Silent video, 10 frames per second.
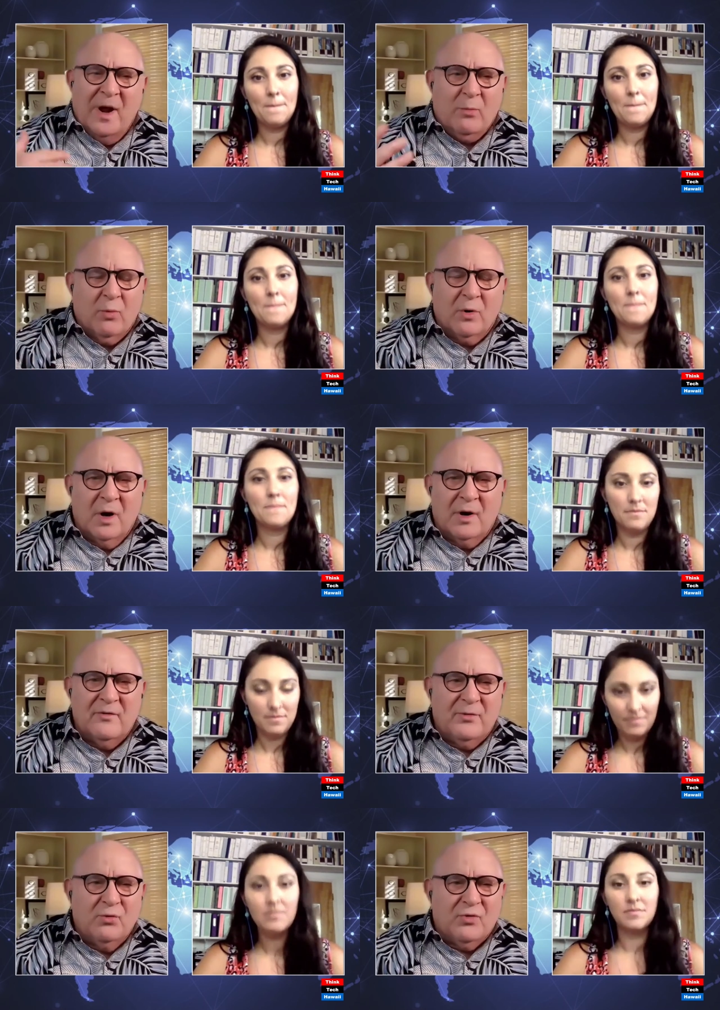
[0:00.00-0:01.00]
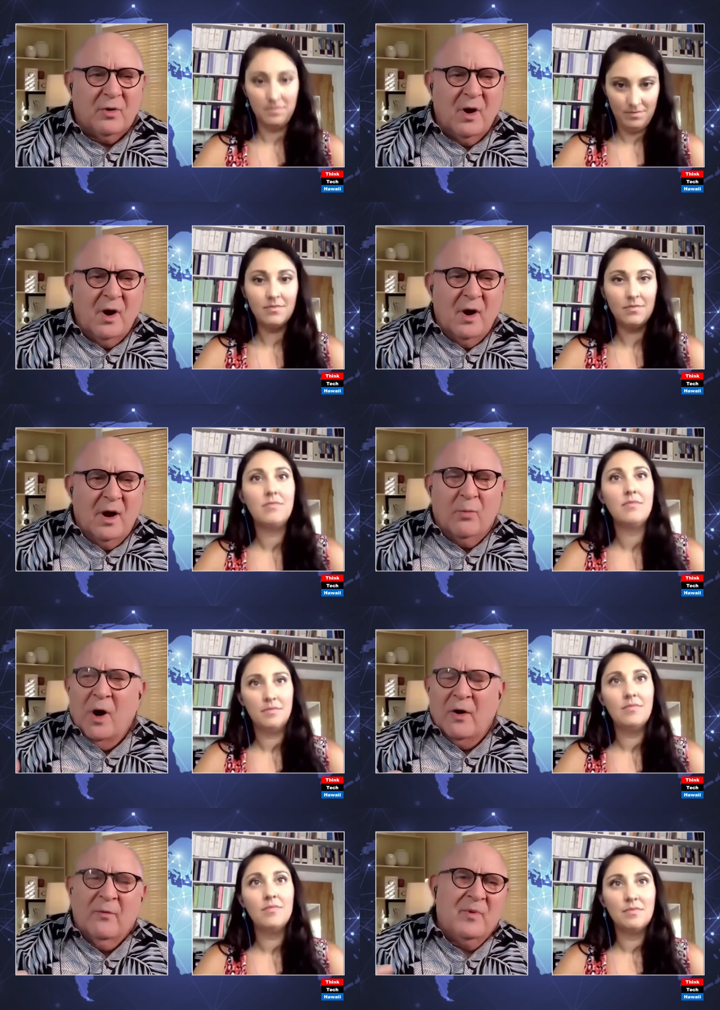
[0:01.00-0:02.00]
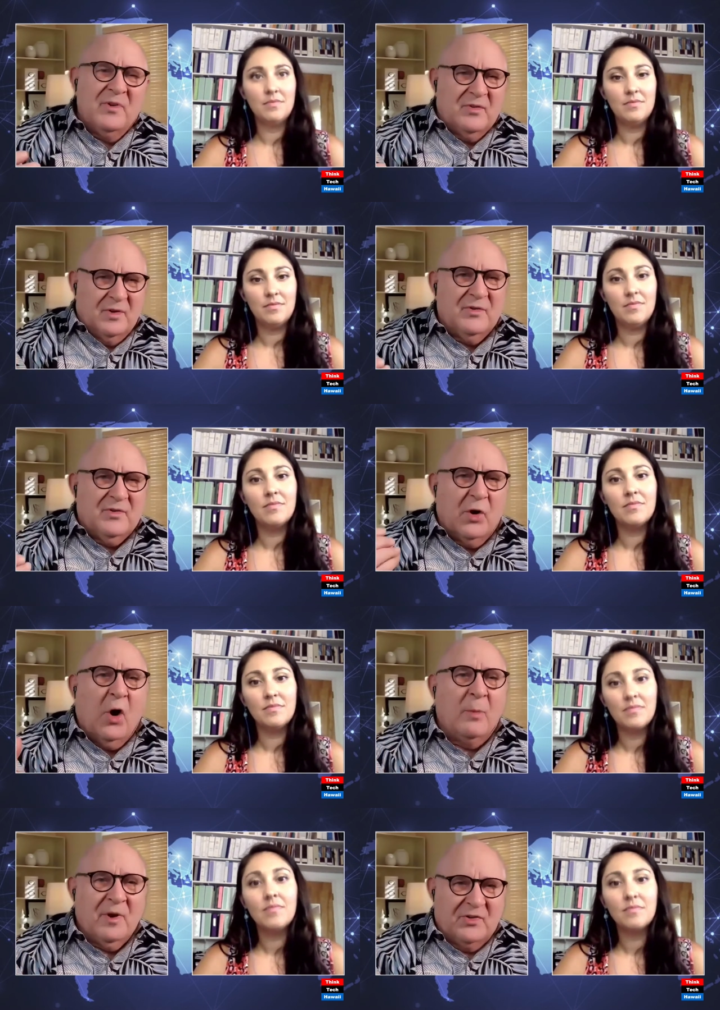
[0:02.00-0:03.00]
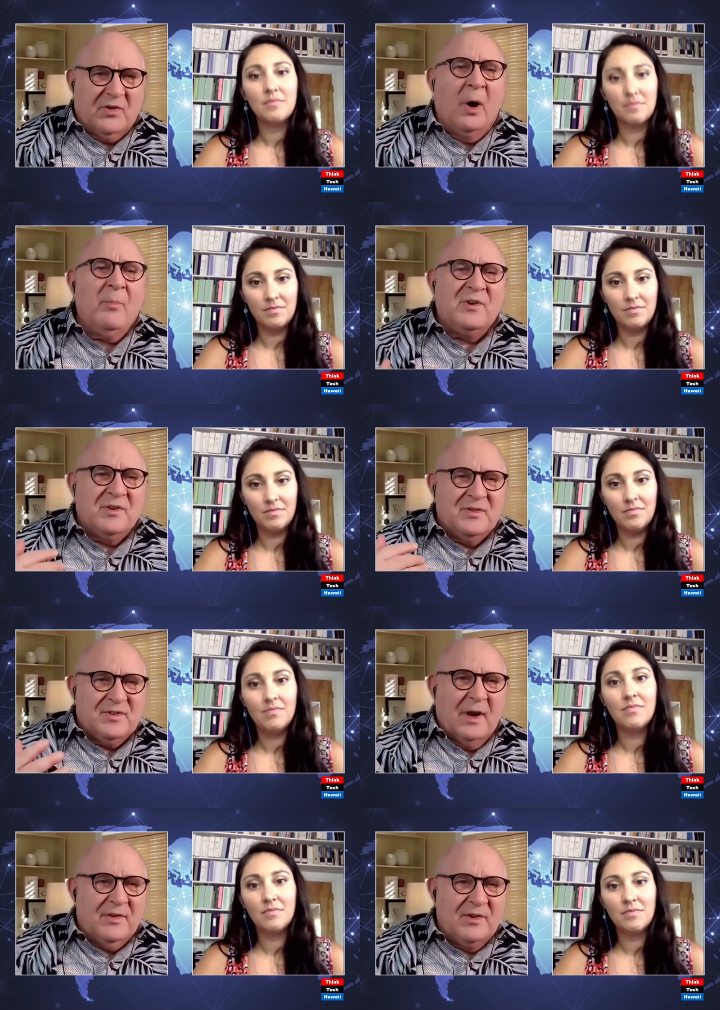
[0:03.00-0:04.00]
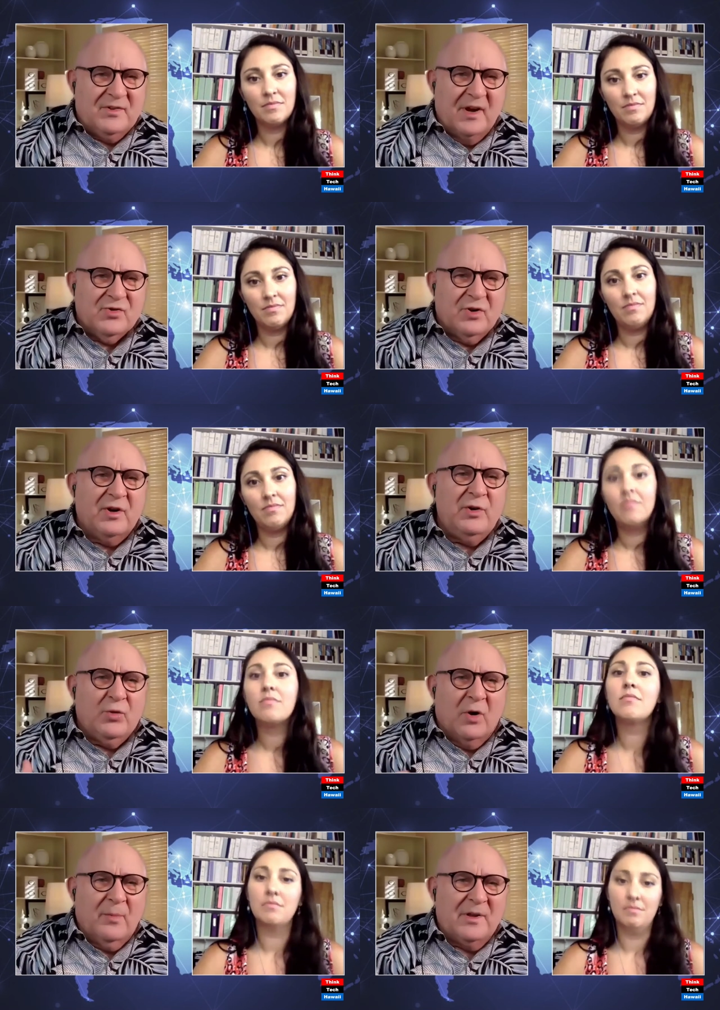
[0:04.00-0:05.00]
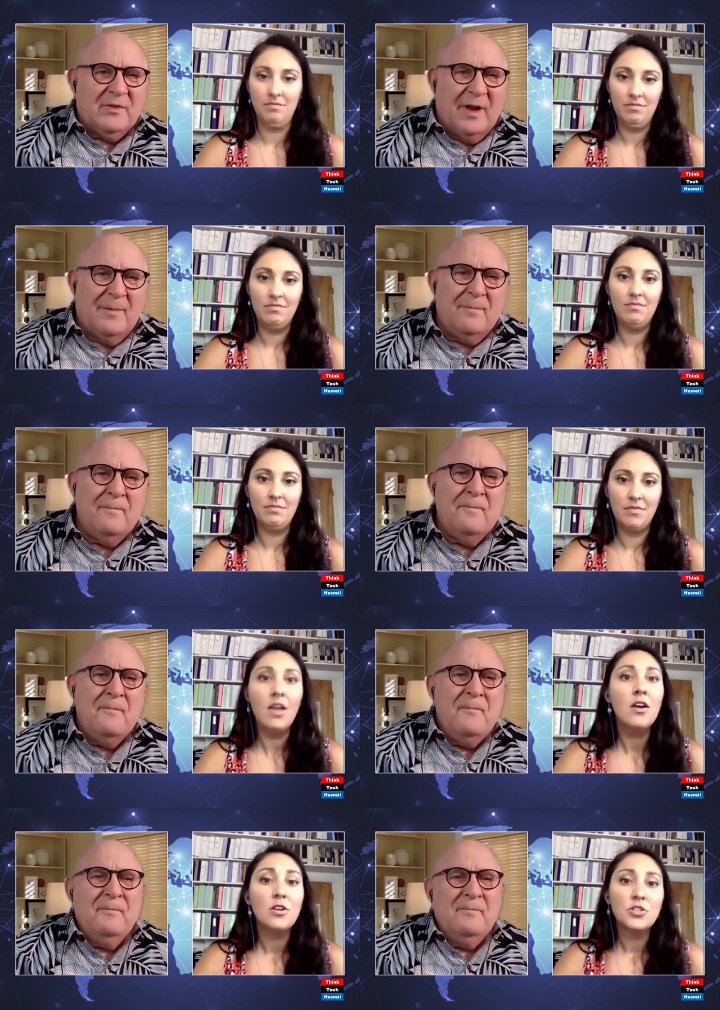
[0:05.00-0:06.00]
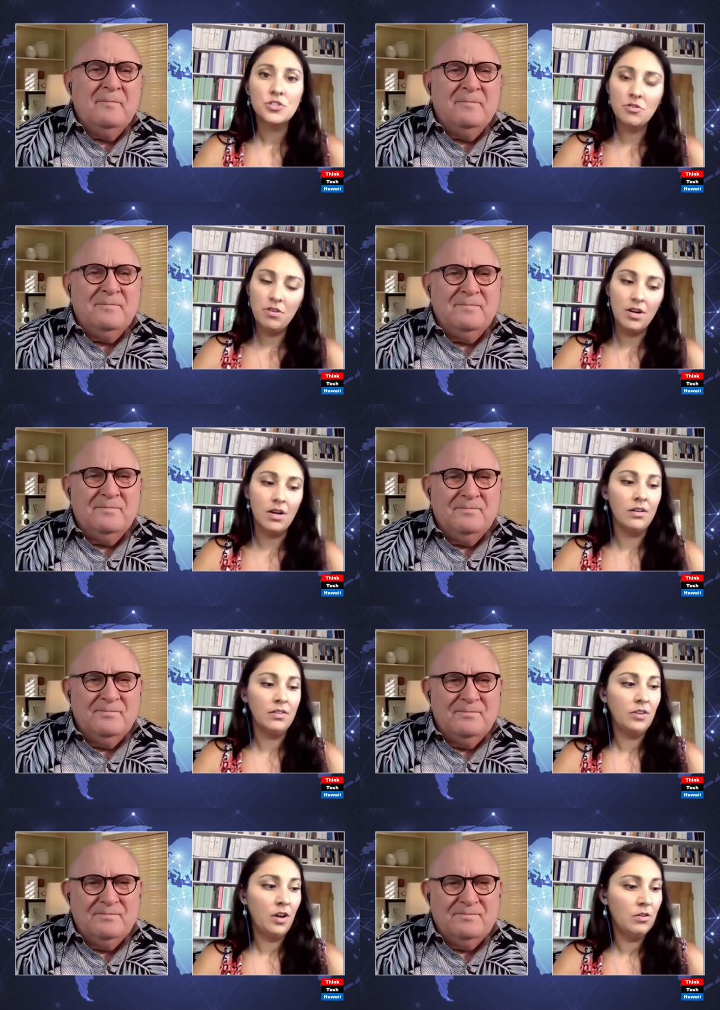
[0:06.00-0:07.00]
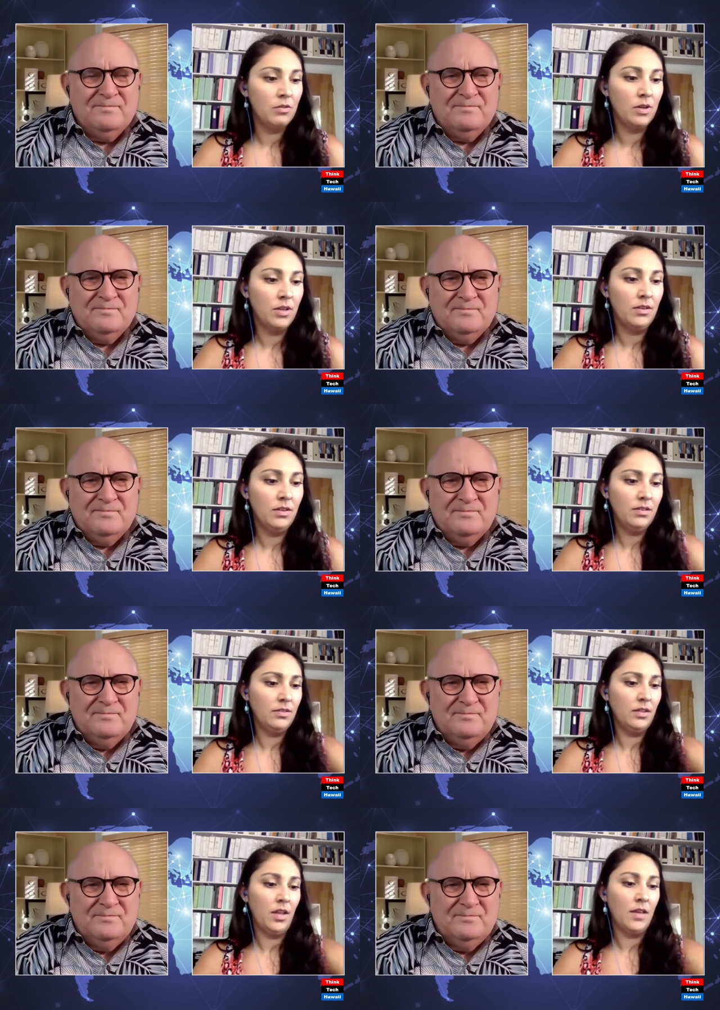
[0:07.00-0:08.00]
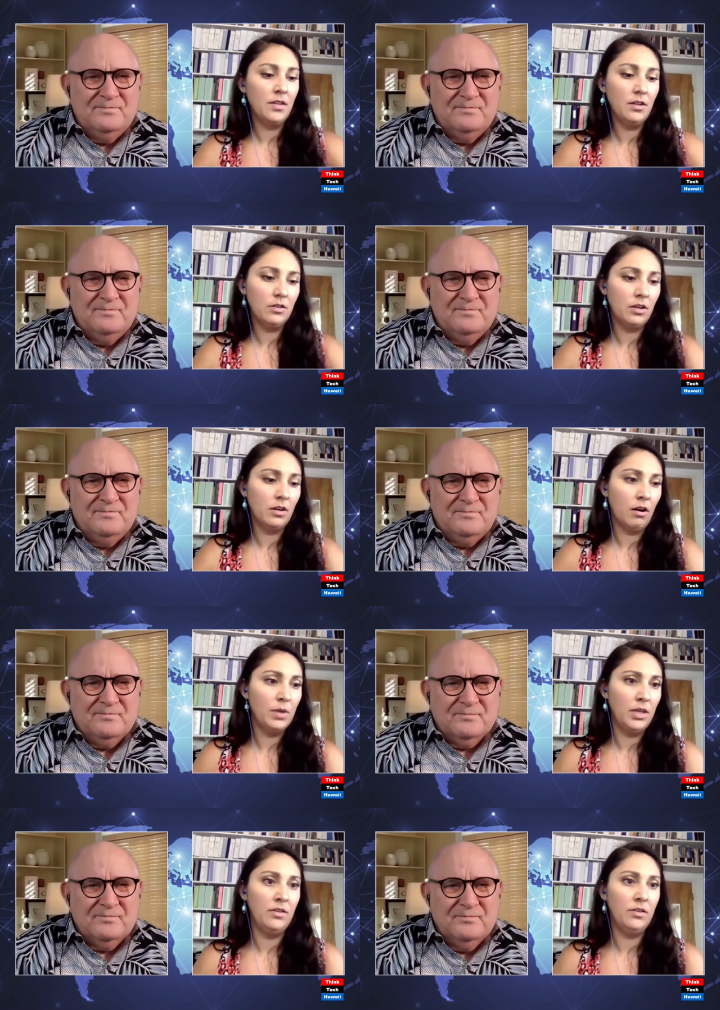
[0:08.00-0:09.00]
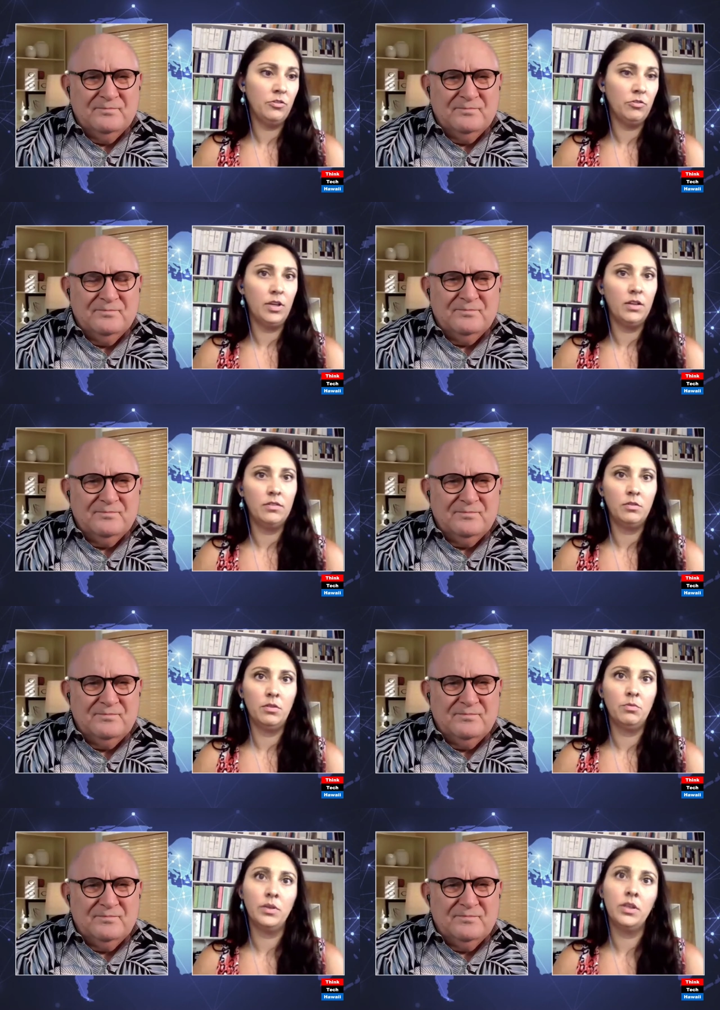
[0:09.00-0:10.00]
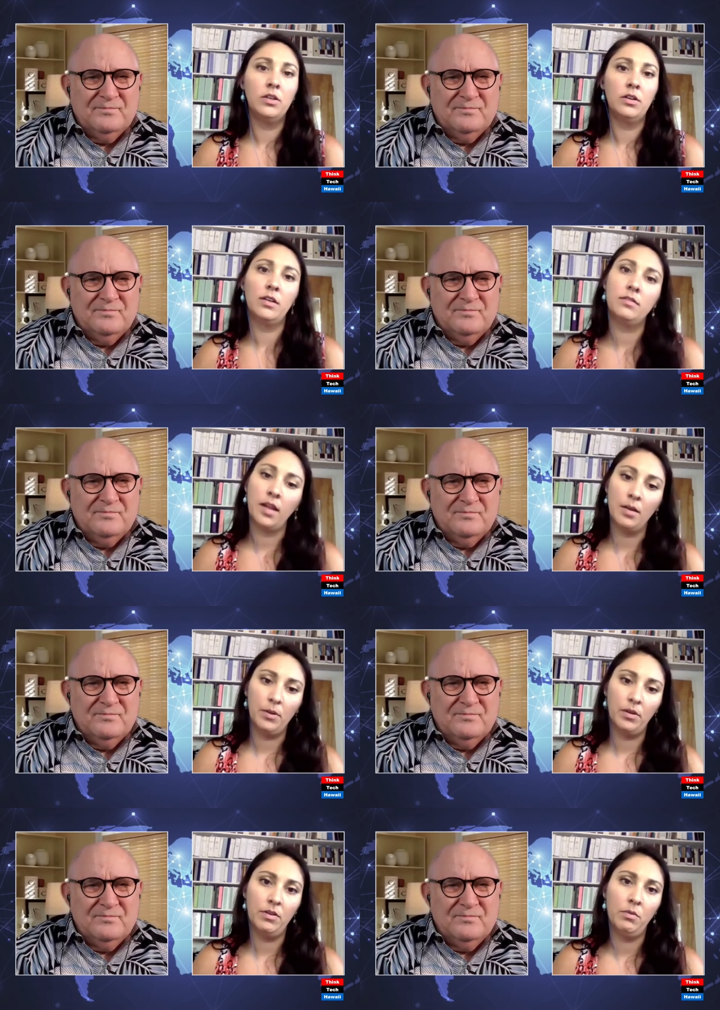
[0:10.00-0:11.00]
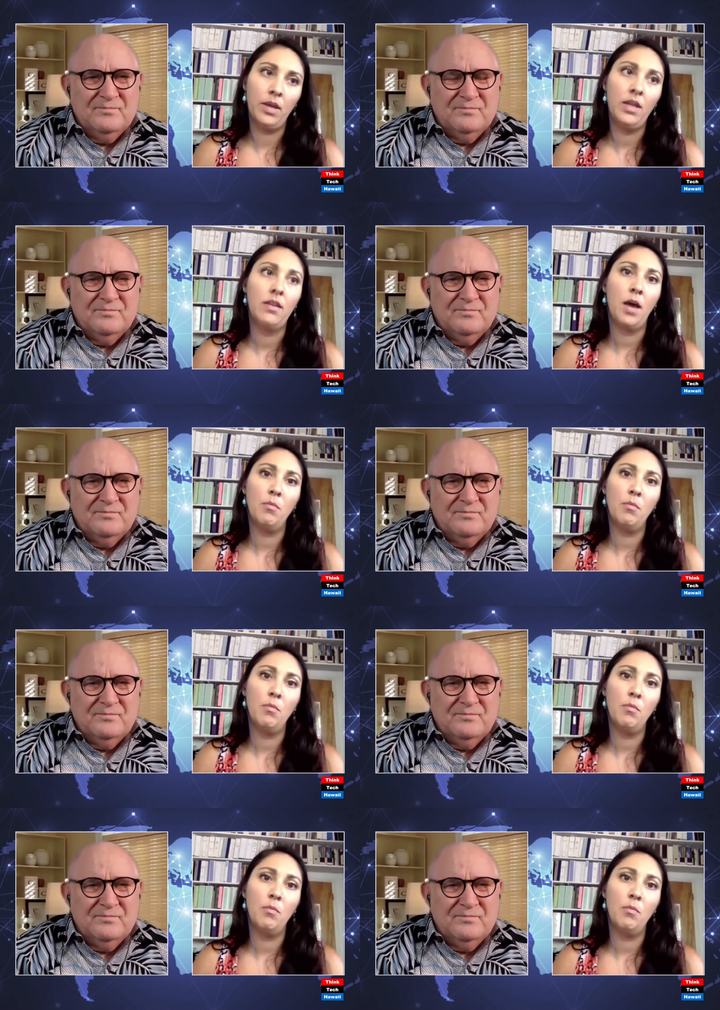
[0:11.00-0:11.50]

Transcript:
Speaker 1: might work on in the future. And one of them is, is garments, garments in Southeast Asia. Can you talk about that?
Speaker 2: Sure. So this is, I think the garment industry is a really good example of the way that